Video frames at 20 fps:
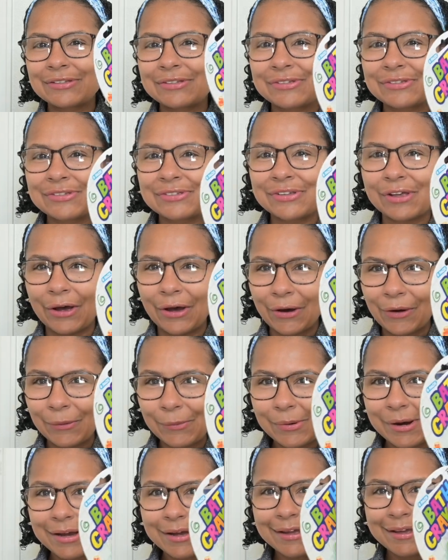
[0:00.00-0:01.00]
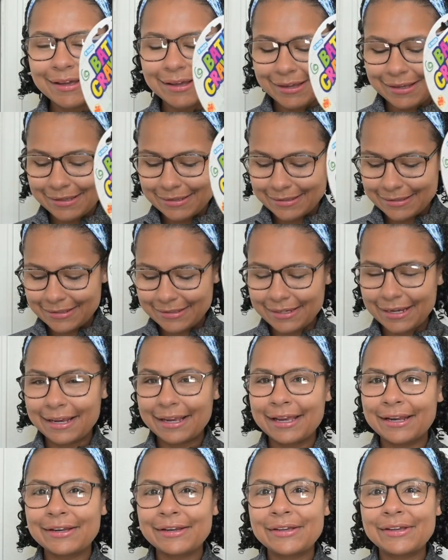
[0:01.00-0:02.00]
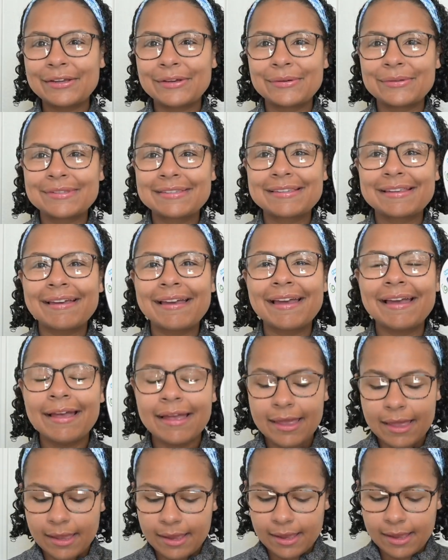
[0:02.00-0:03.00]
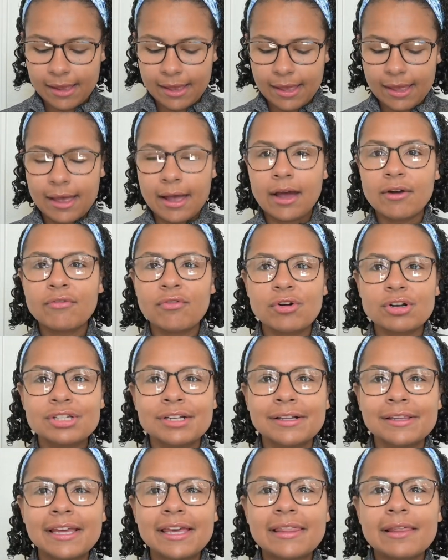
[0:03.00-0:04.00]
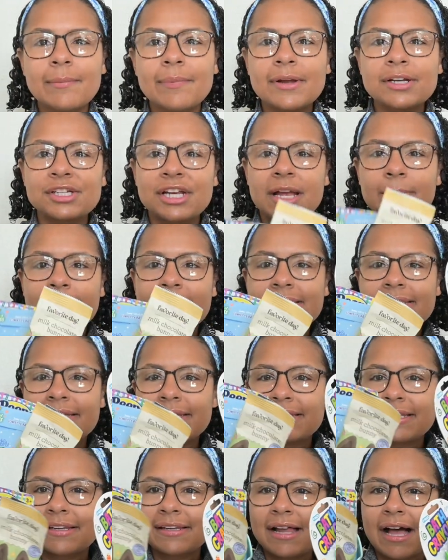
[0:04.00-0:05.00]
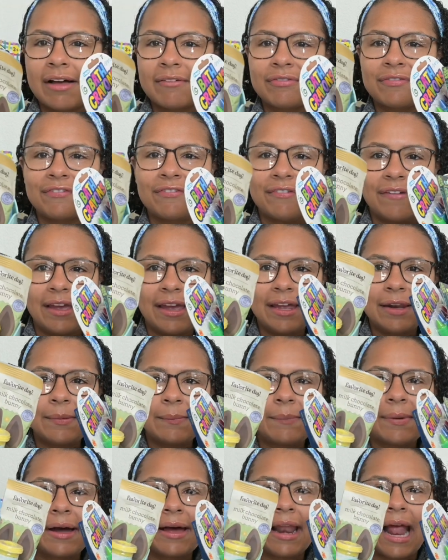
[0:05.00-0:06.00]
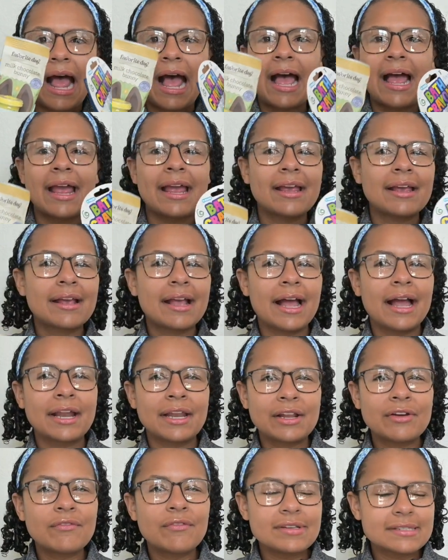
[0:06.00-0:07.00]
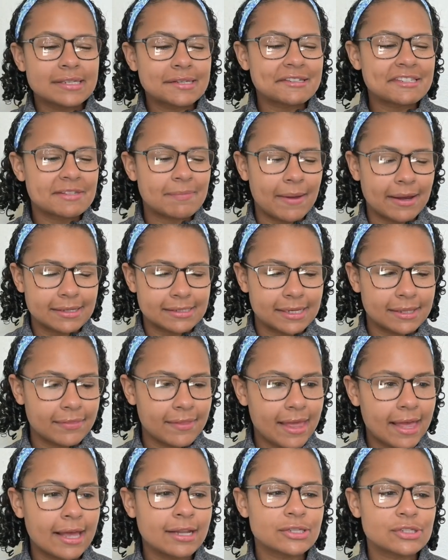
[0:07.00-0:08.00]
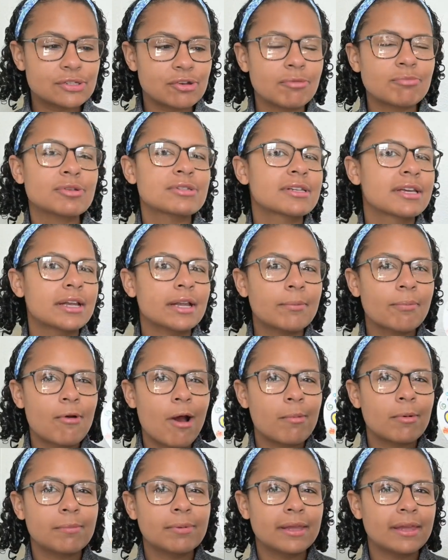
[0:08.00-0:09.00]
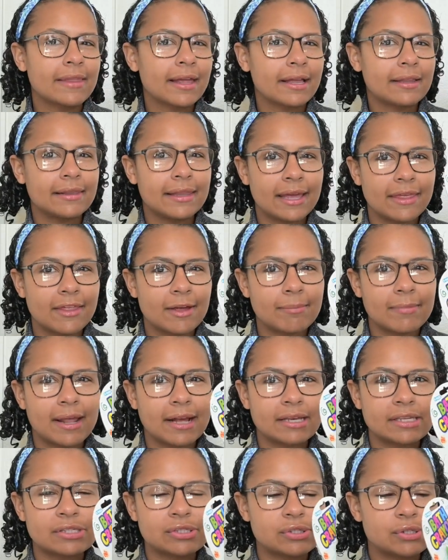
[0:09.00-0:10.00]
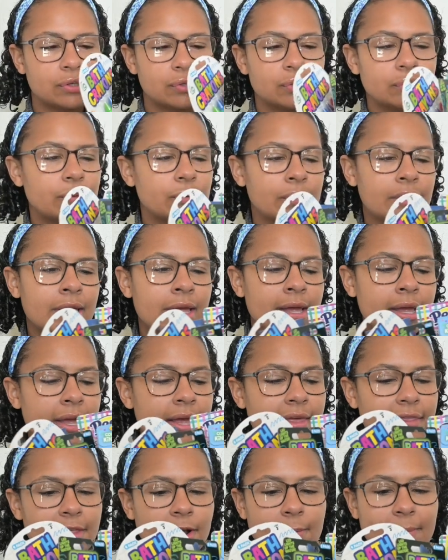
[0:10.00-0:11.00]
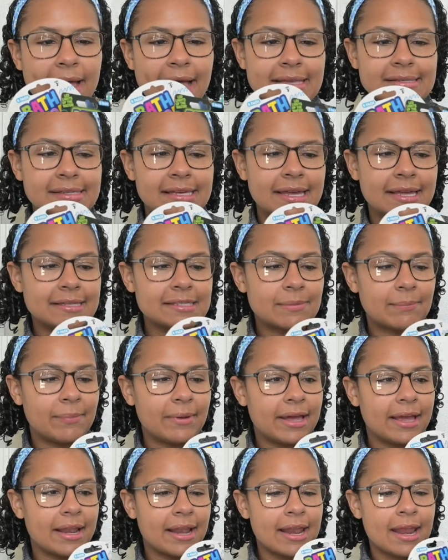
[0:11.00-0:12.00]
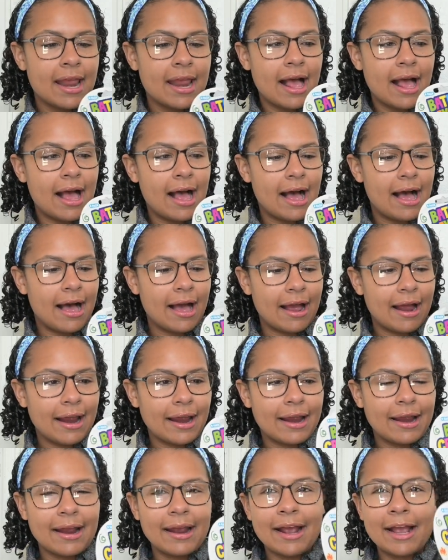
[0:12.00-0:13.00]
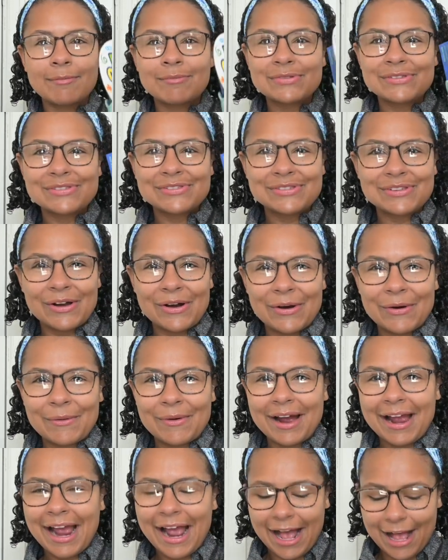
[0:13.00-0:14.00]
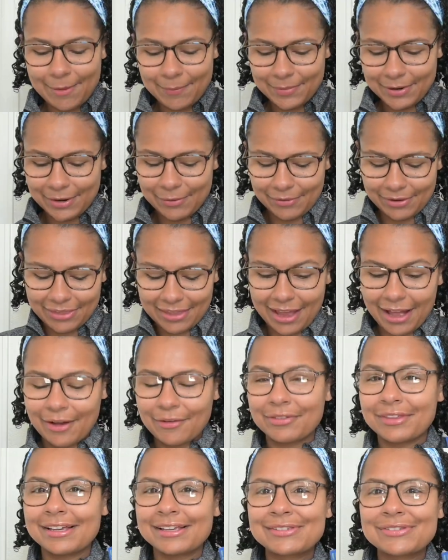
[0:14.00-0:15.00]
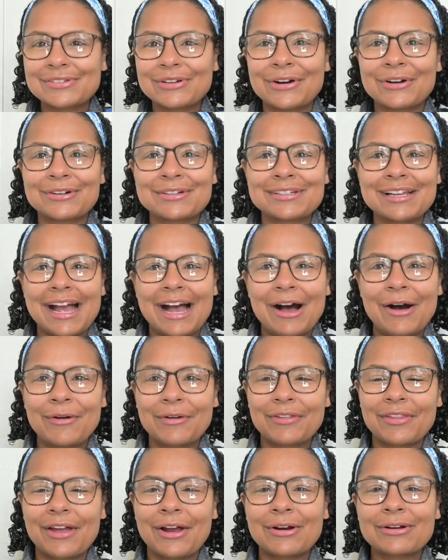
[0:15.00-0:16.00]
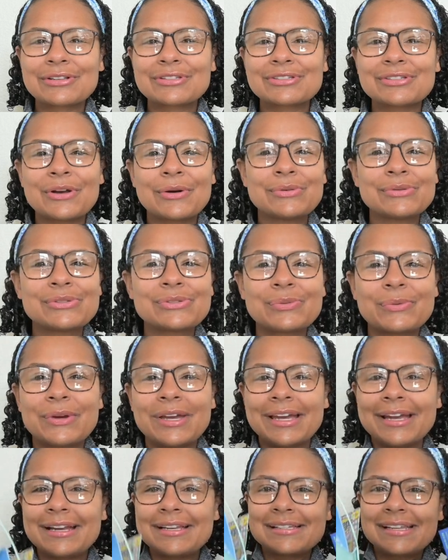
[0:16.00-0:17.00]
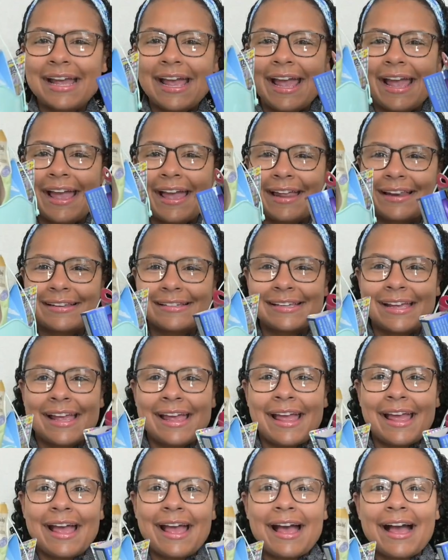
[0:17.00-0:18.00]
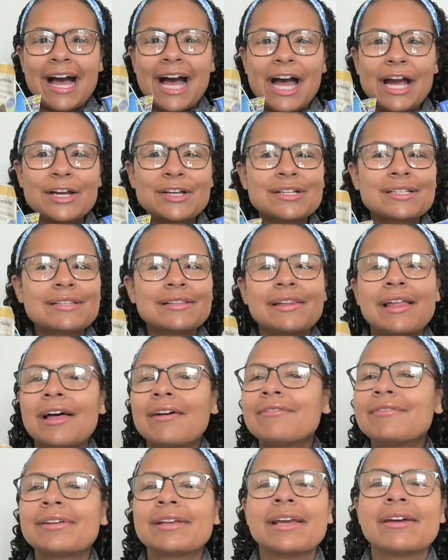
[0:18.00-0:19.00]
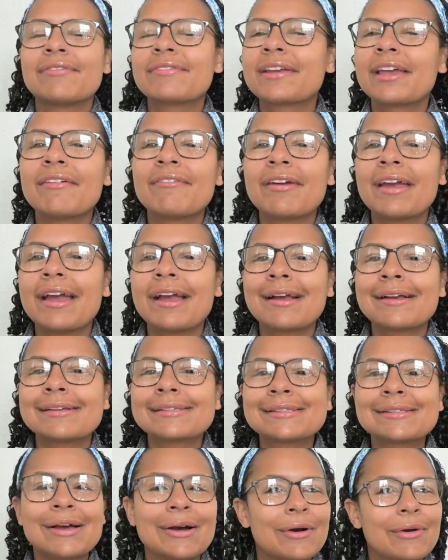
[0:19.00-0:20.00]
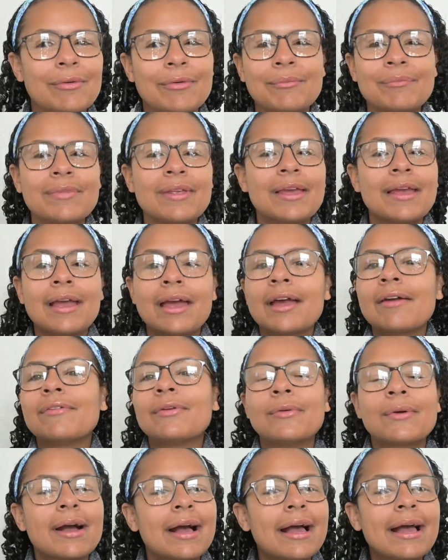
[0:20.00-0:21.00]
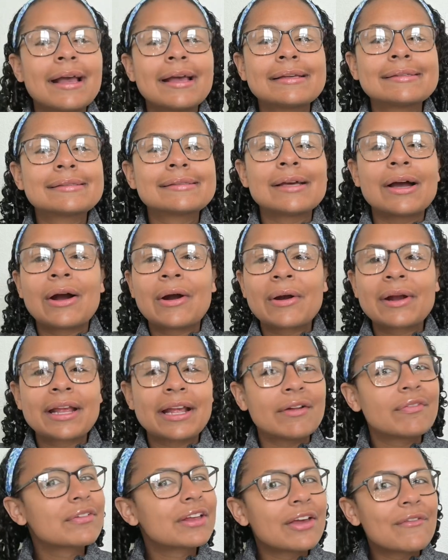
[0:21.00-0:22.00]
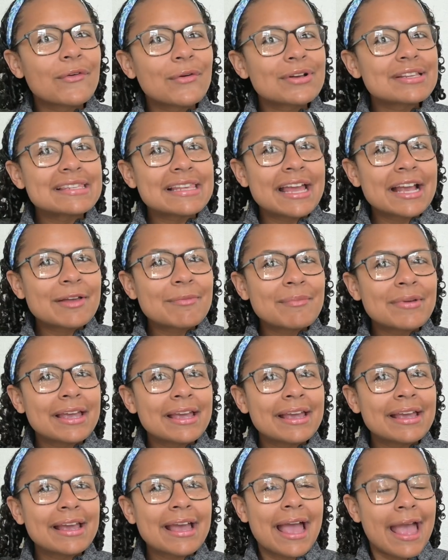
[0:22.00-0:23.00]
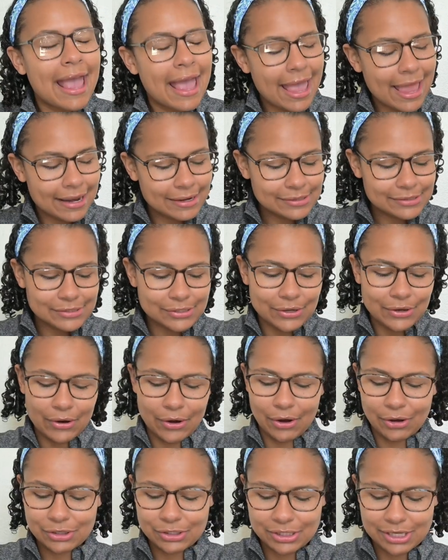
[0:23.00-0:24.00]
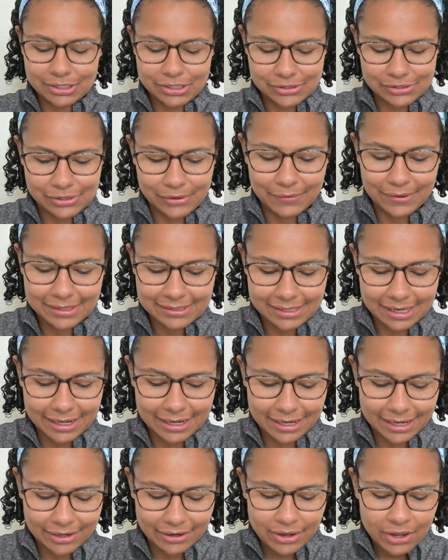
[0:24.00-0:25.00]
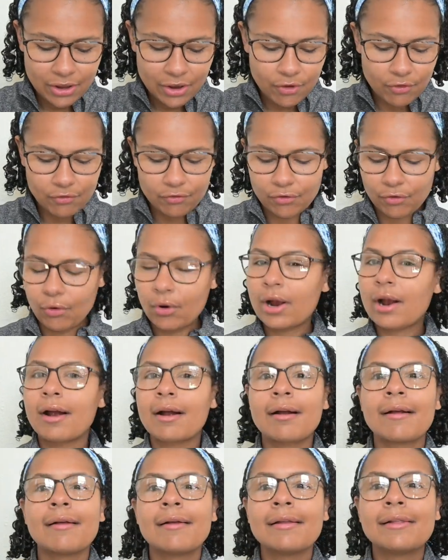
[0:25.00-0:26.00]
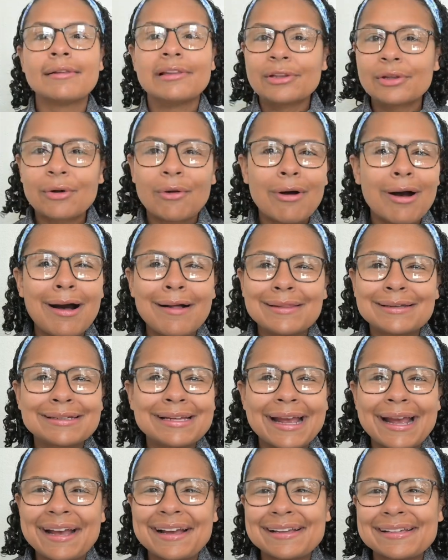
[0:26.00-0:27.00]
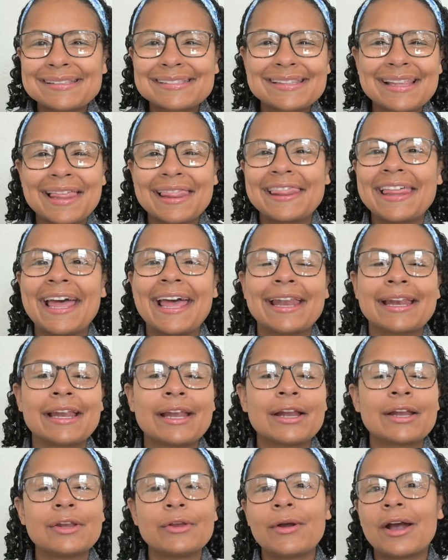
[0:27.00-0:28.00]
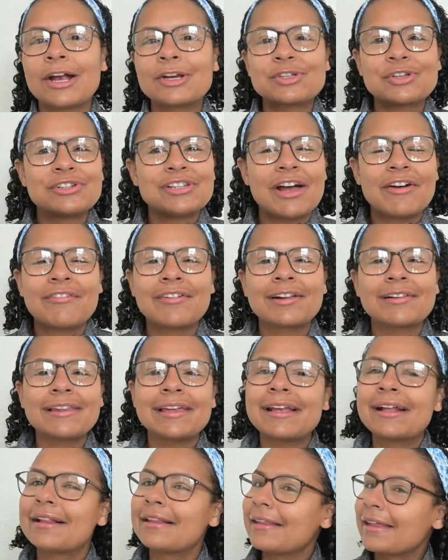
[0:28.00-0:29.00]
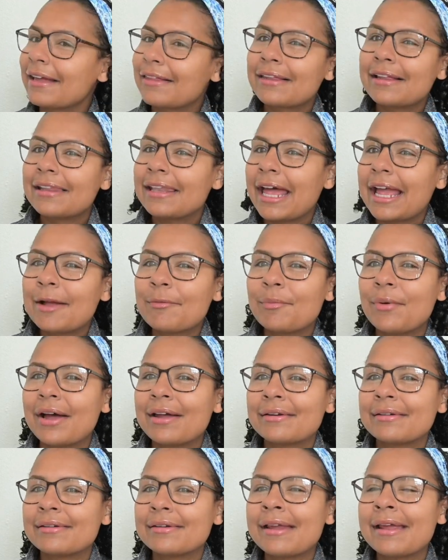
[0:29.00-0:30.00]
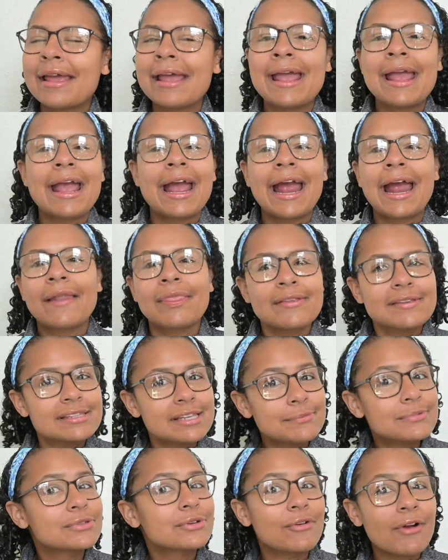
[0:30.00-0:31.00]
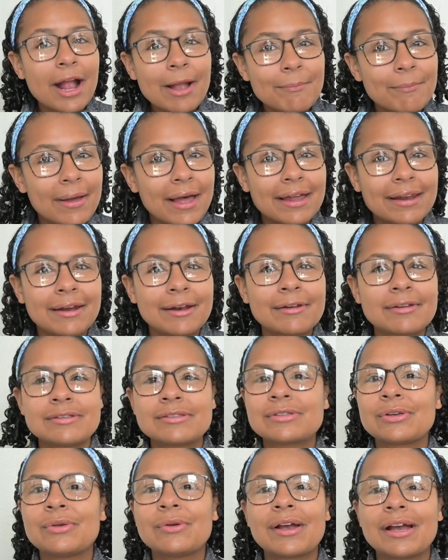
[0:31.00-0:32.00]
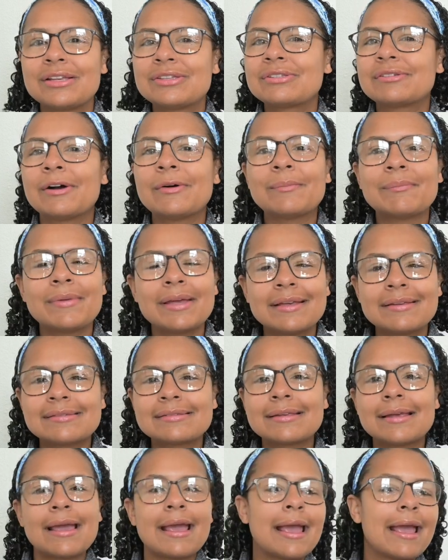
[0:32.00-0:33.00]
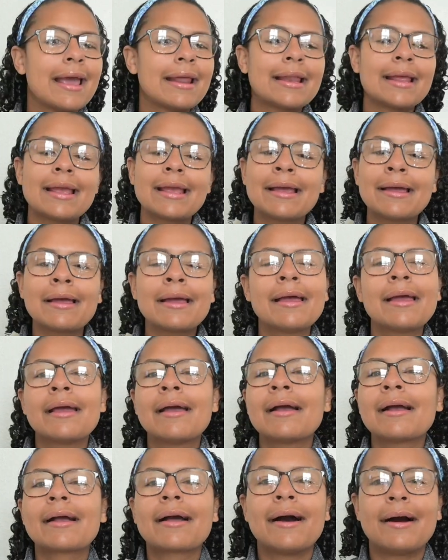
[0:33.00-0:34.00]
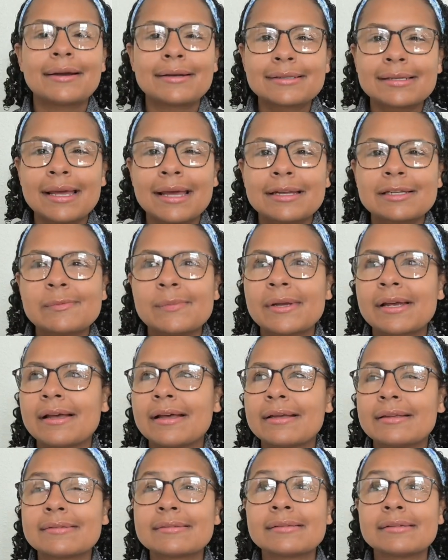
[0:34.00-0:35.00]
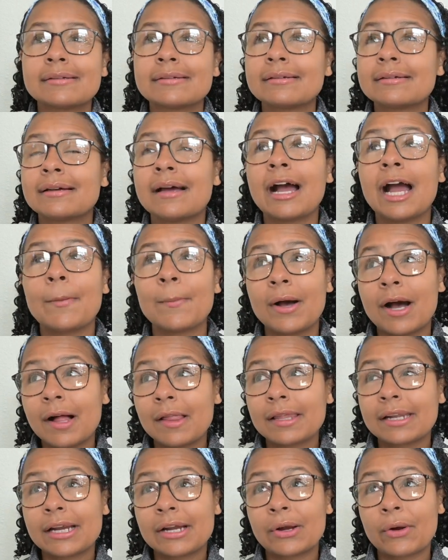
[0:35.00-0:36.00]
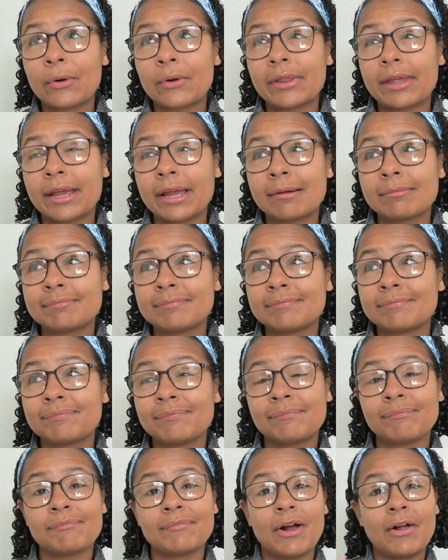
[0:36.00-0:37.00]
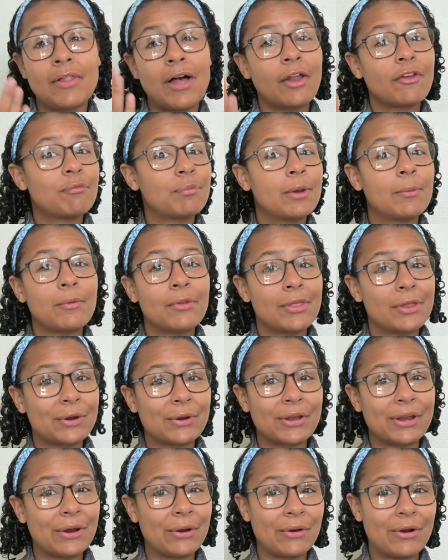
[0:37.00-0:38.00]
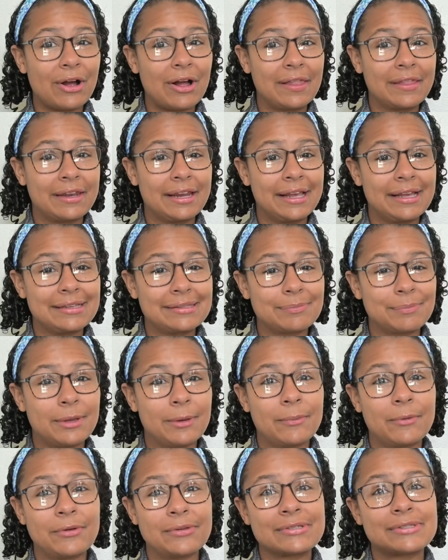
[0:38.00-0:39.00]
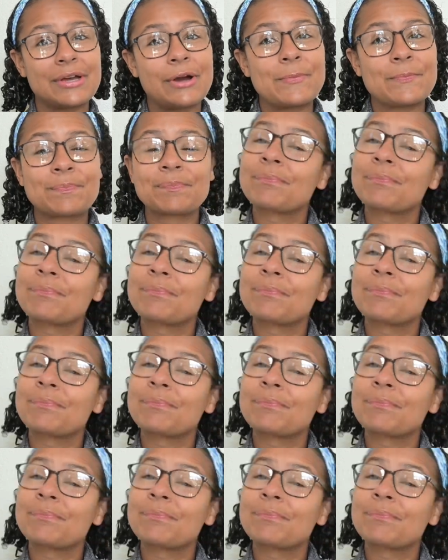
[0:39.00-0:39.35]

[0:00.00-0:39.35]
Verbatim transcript: so stinking cutesy. Unfortunately, the pajamas did not fit, but I kind of was expecting that, so I'm just gonna probably like lay them next to their baskets, but I am so happy with how these turned out. They are so sweet, and I just loved gift giving, so if you guys are gift givers like me and are just so excited for little holidays, then you guys should definitely click the like button and the subscribe button so you guys don't miss any content because I'm a holiday girly. A lot of people that are here are holidays people, so